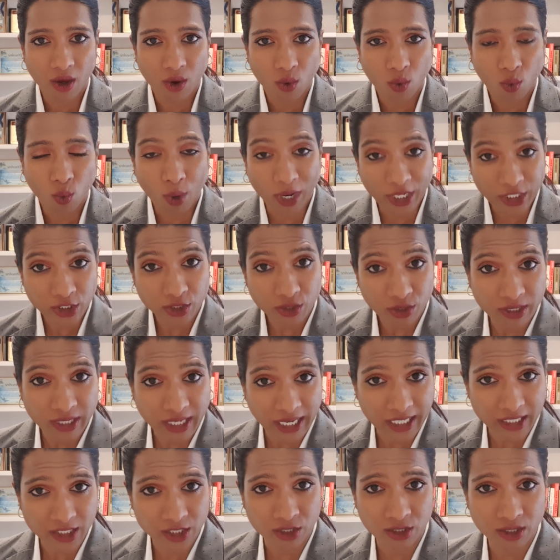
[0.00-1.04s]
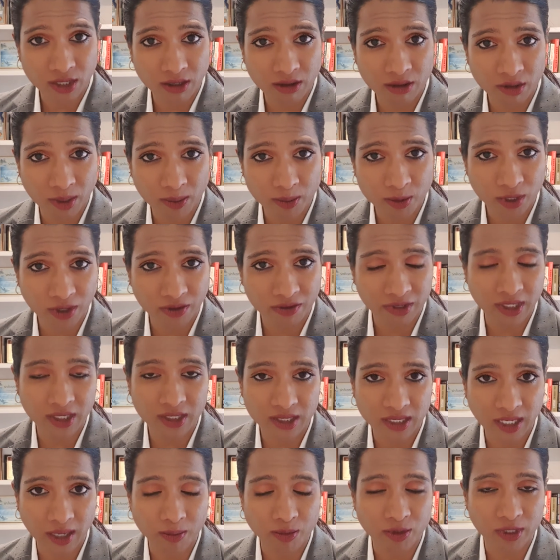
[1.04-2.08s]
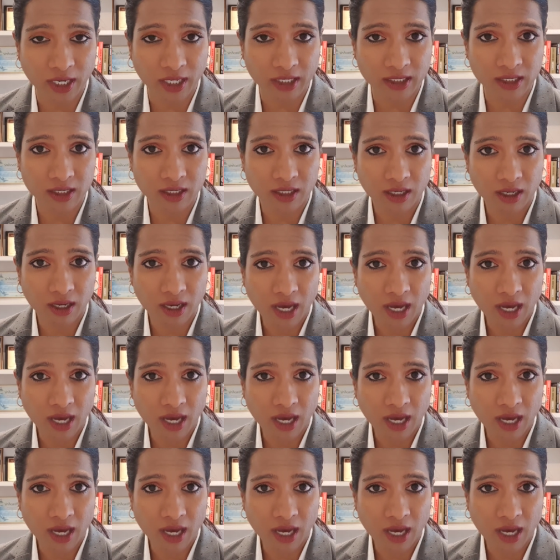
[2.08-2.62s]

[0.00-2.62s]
Once you get to the grips of this subject,